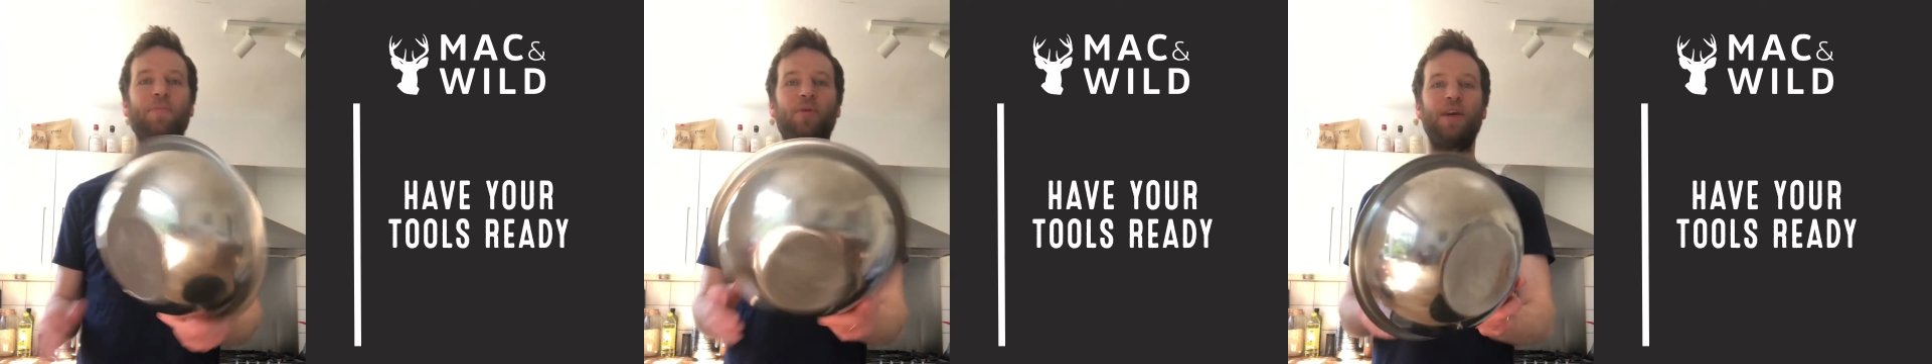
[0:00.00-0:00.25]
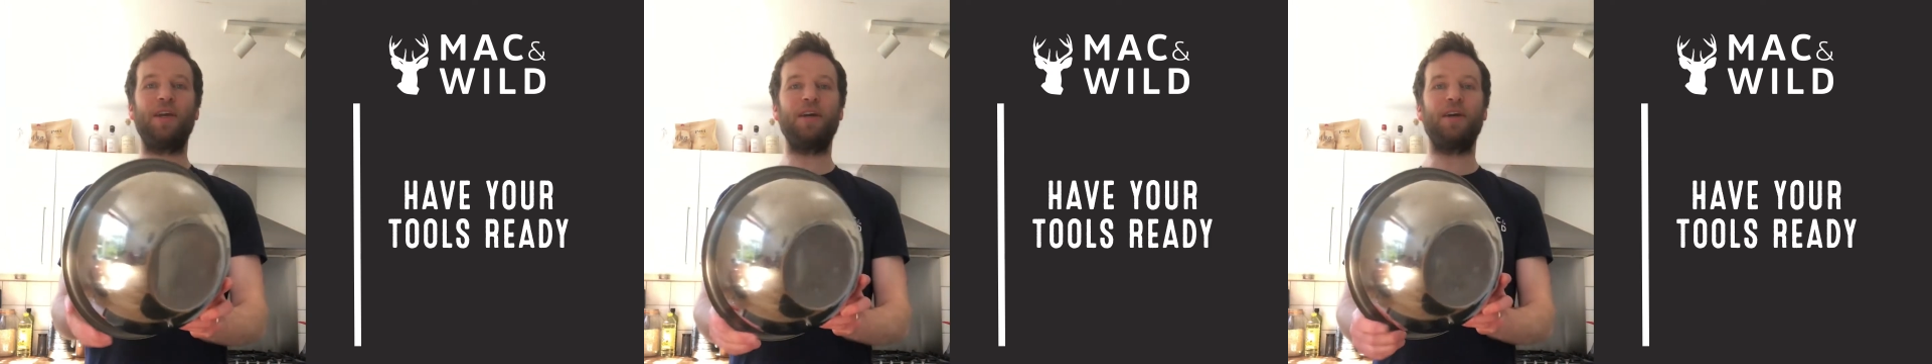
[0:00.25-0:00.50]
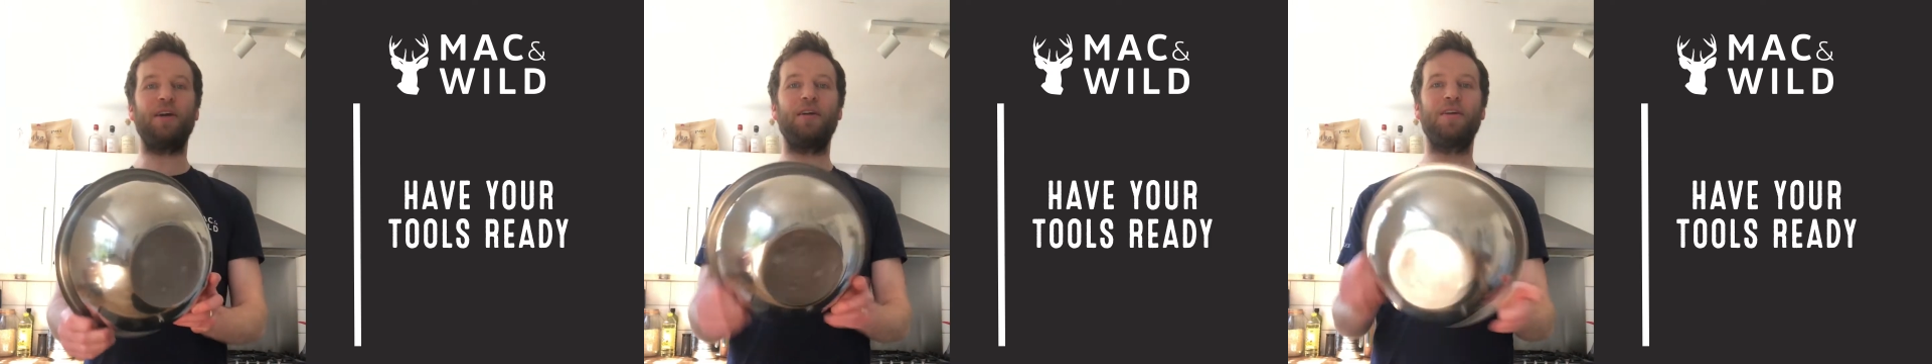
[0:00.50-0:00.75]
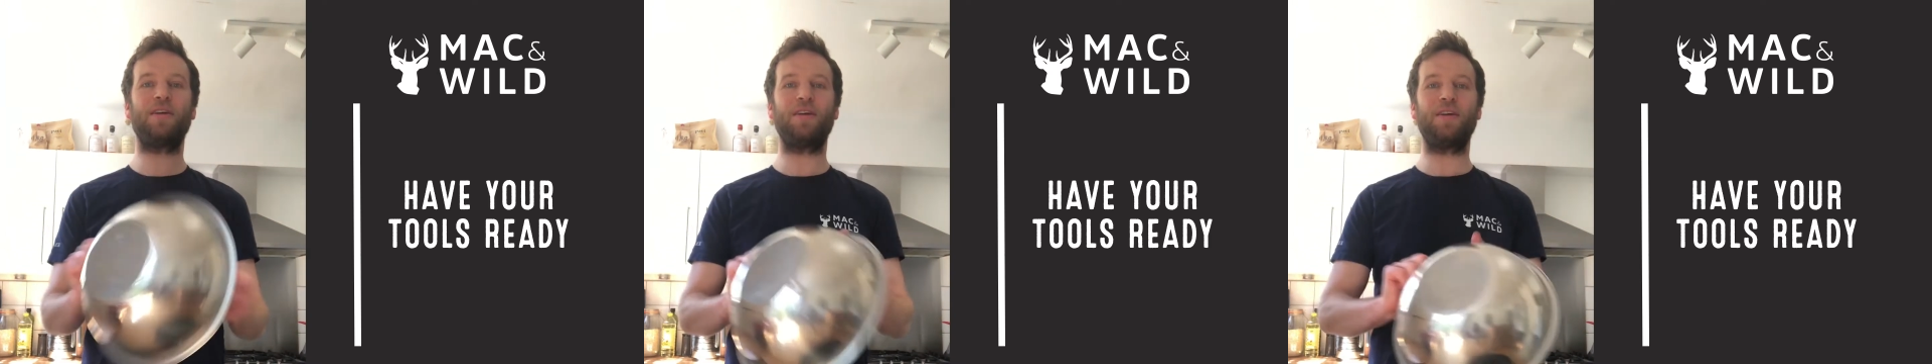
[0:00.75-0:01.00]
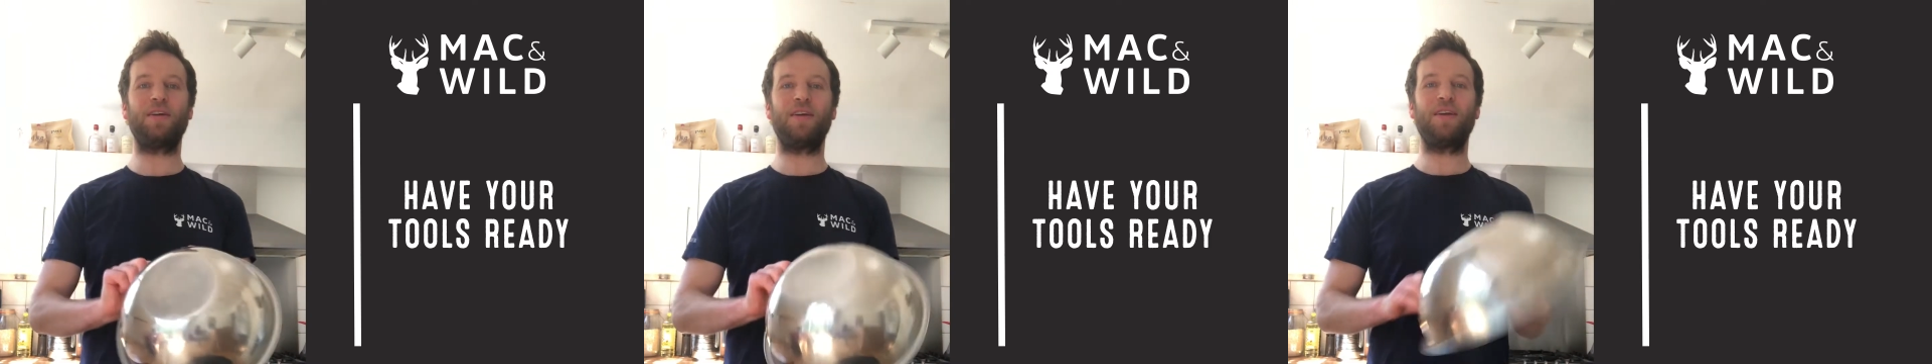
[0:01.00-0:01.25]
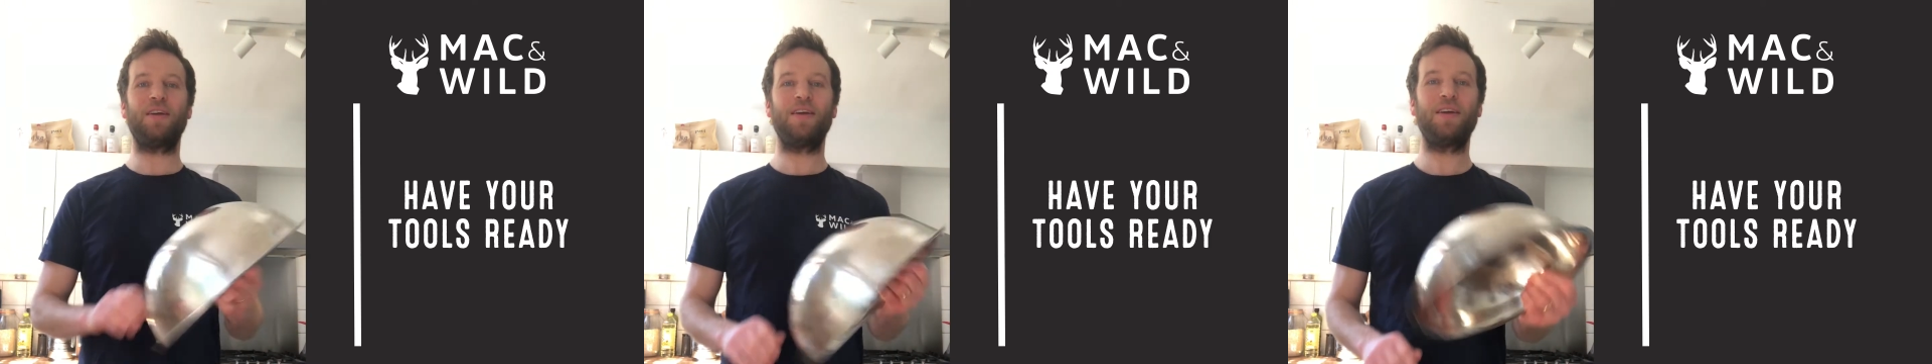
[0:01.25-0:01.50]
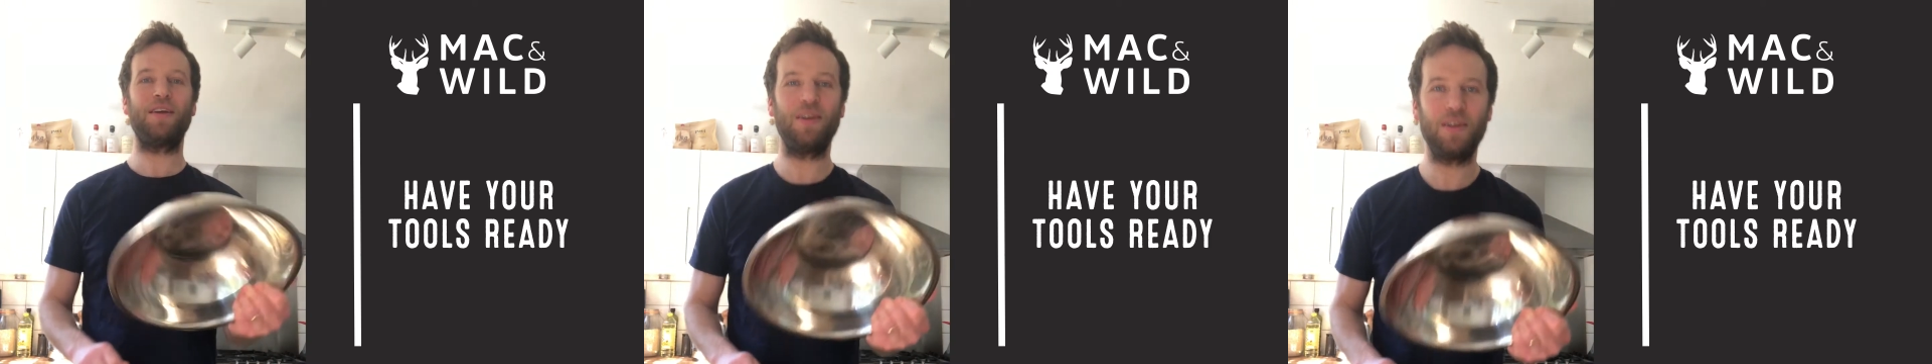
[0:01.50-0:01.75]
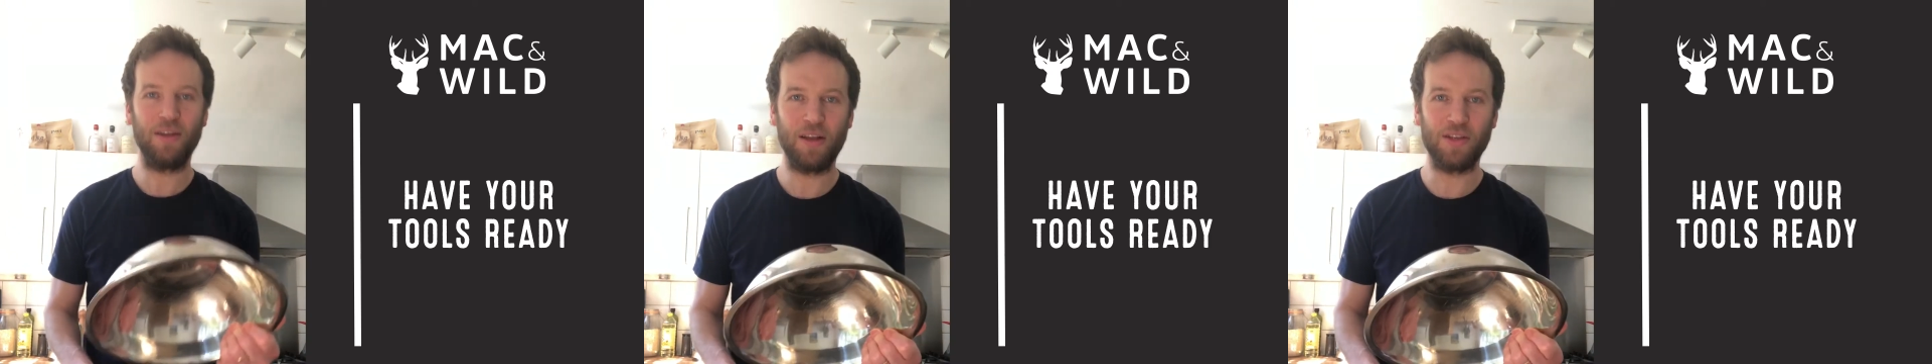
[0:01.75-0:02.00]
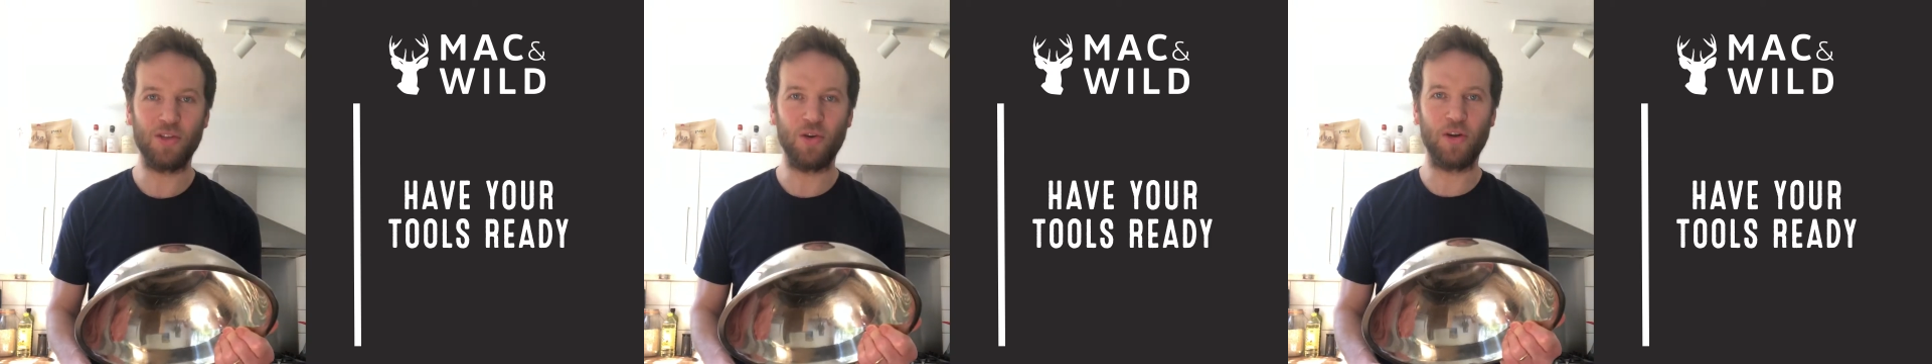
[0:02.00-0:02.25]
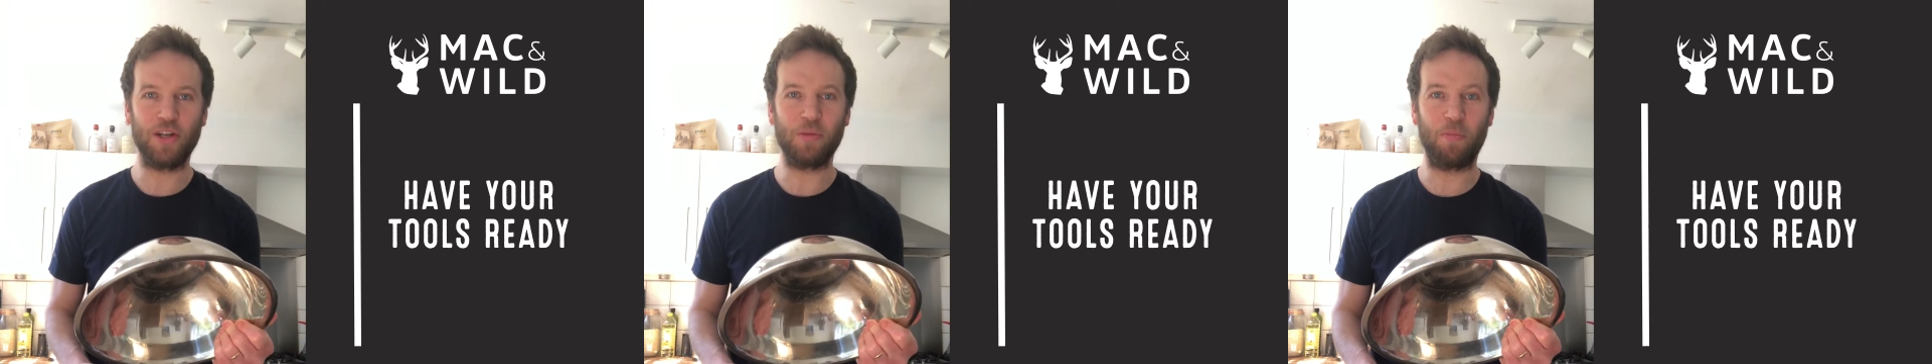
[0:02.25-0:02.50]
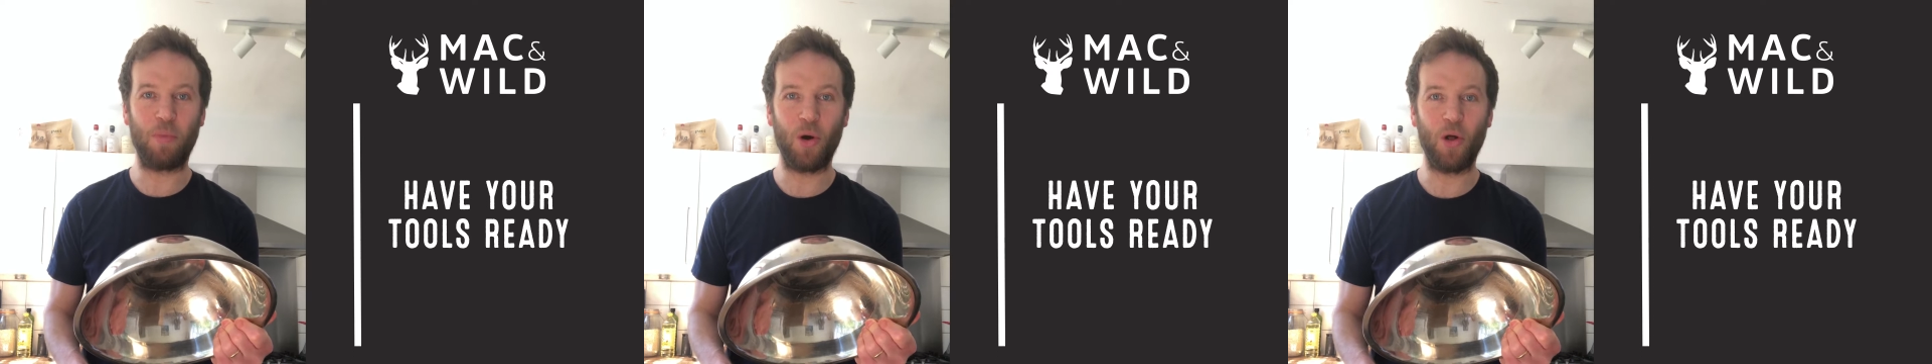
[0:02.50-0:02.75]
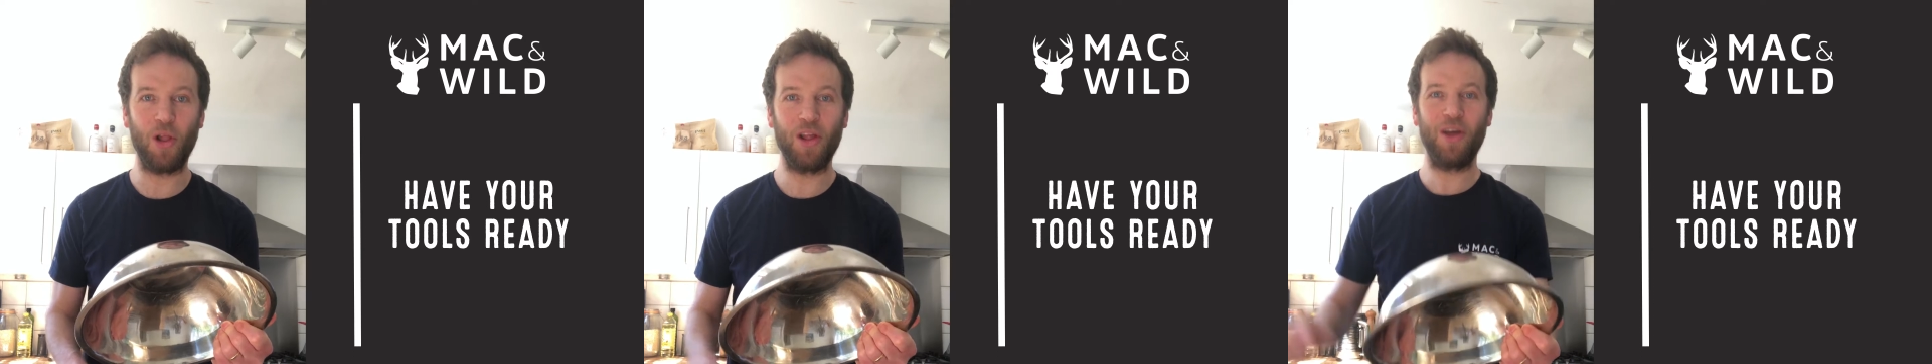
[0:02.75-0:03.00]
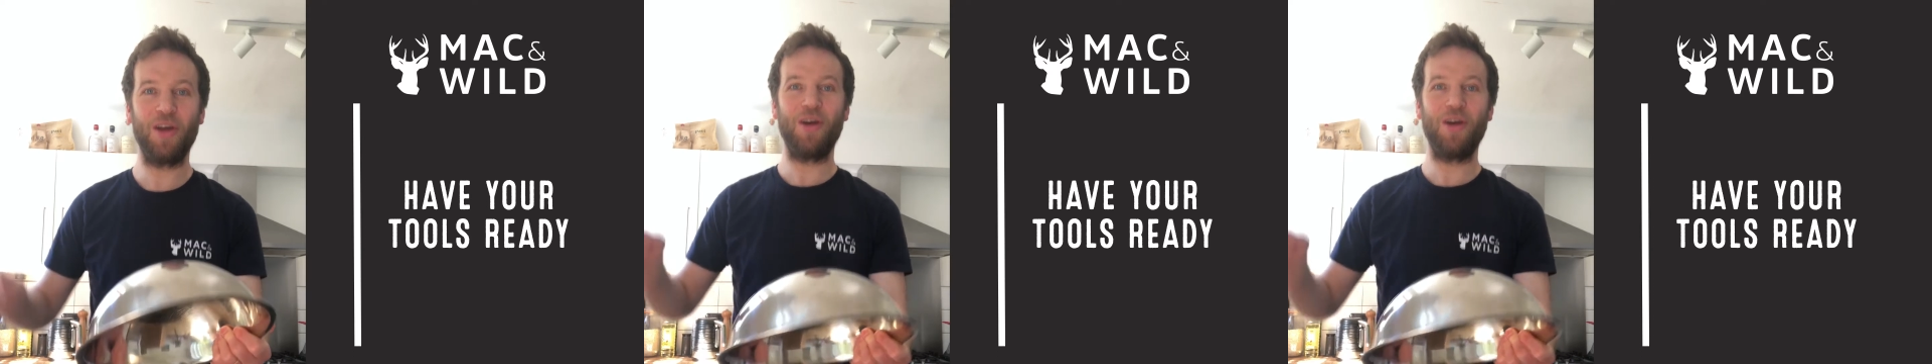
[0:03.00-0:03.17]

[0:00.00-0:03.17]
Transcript: boy here is known as a bowl,